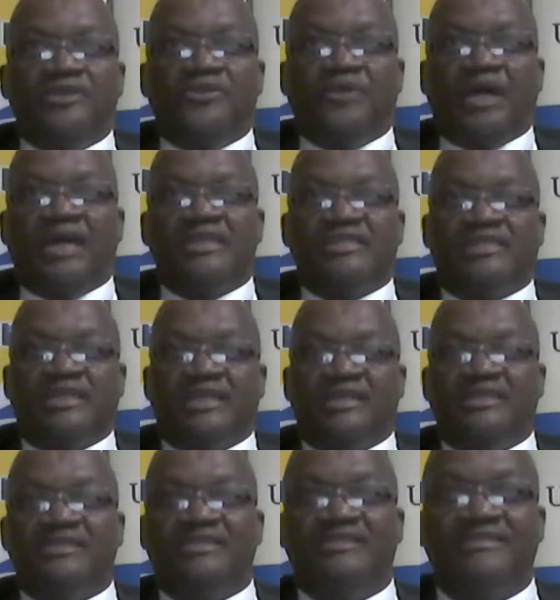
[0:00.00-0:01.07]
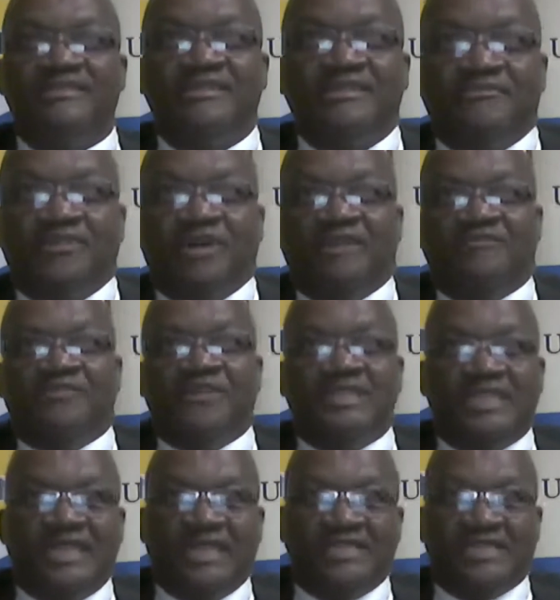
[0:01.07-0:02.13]
Thank you, Alta, for
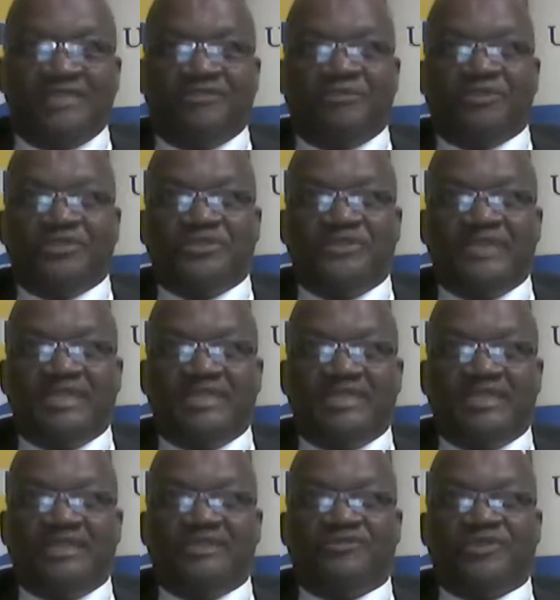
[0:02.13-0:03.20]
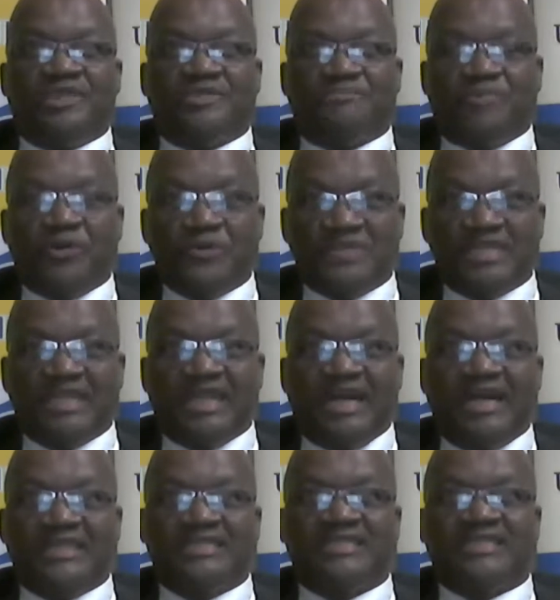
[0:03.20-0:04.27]
affording us an opportunity to
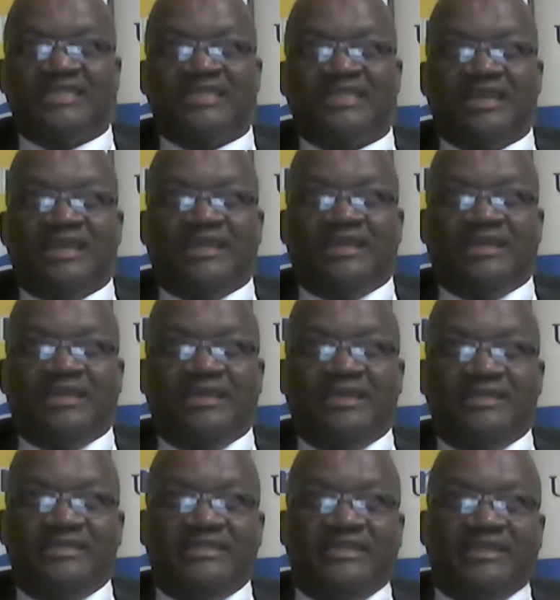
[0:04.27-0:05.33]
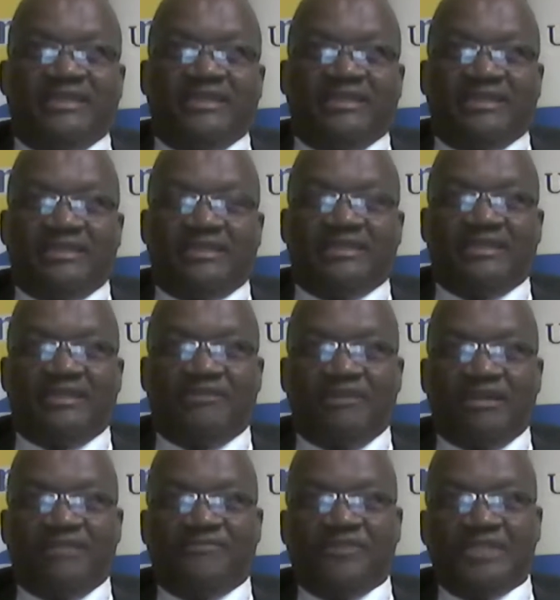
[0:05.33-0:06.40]
exposing us and
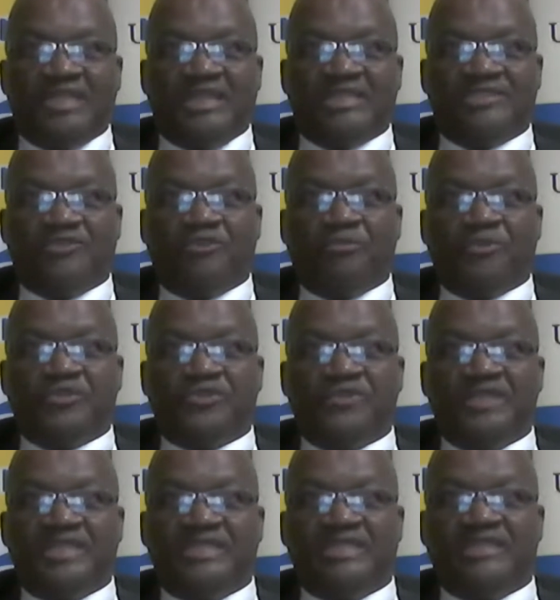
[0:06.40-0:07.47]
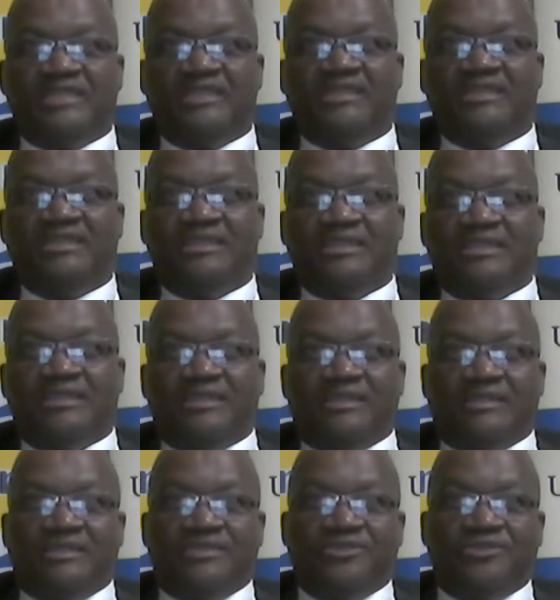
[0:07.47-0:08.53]
affording us an opportunity
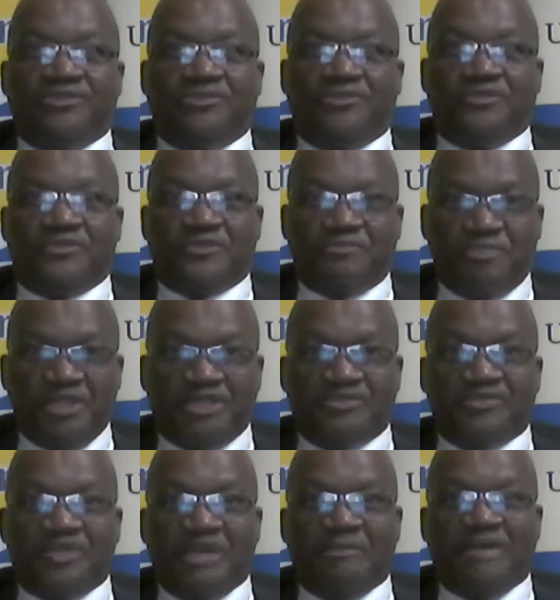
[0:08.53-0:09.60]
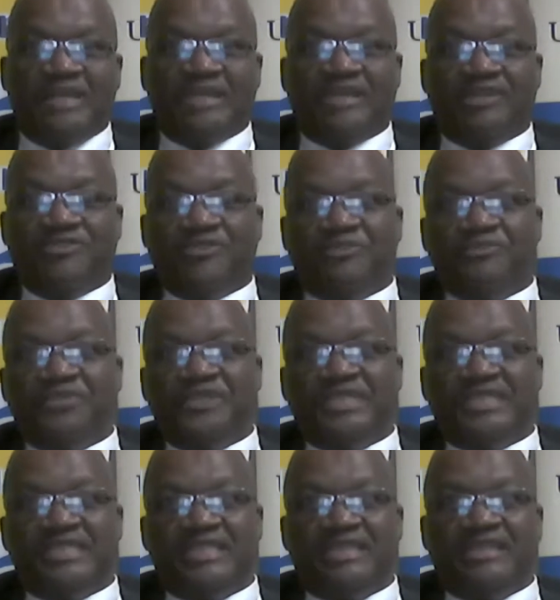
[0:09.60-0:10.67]
to speak to the American
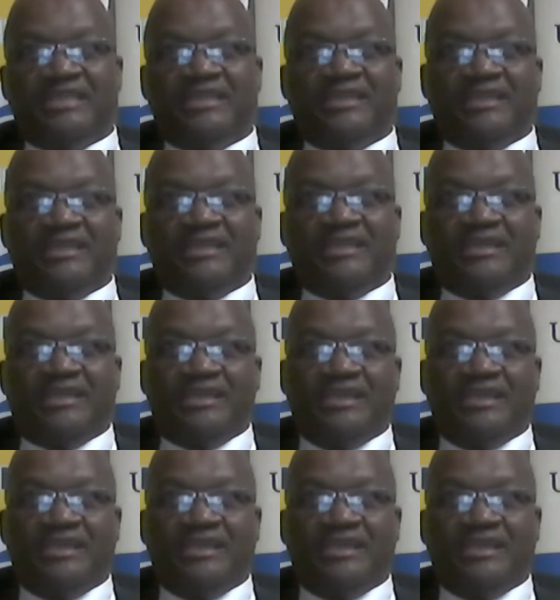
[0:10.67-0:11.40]
community